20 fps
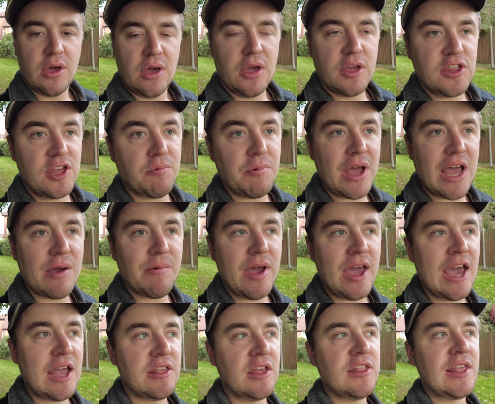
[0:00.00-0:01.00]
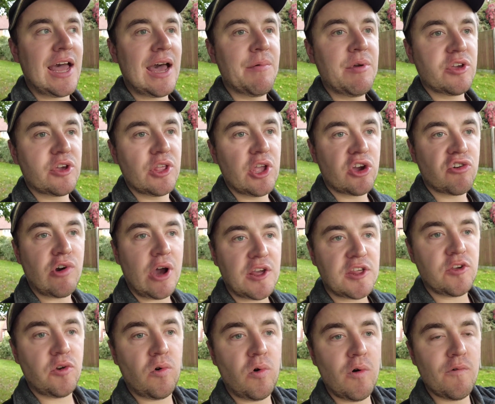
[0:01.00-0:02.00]
So where we're heading now is going to
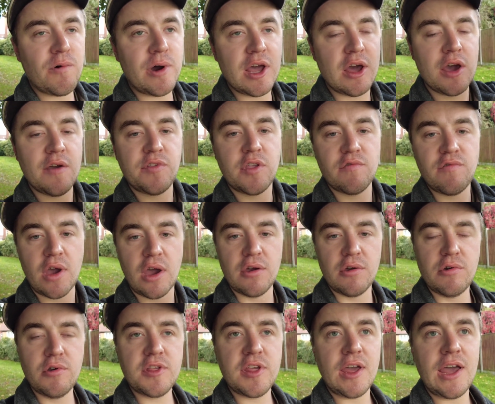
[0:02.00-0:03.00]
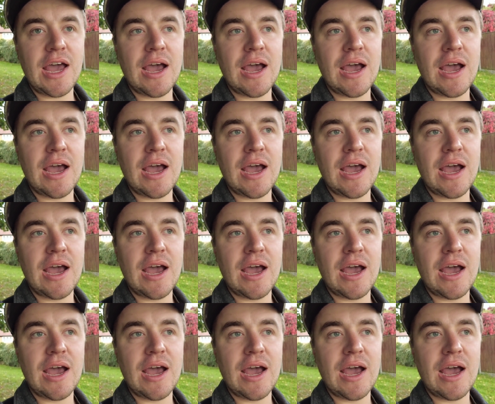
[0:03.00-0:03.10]
cross all the way over the road,